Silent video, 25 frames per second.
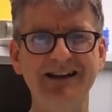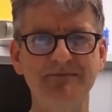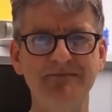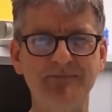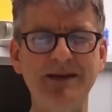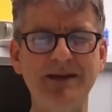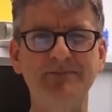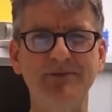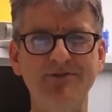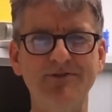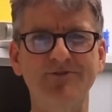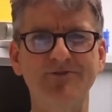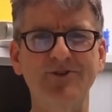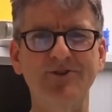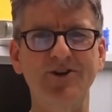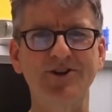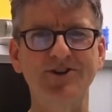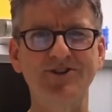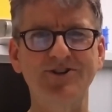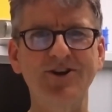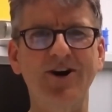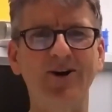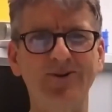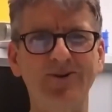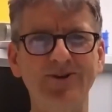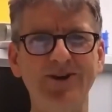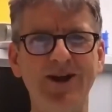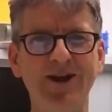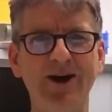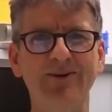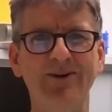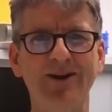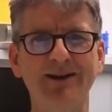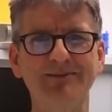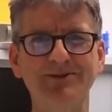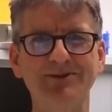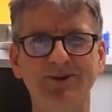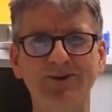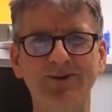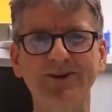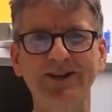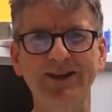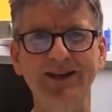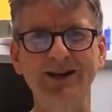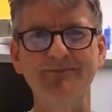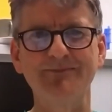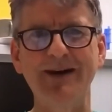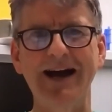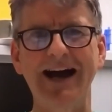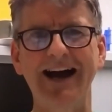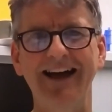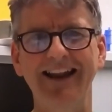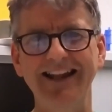people who've got a dog will know what I'm talking about.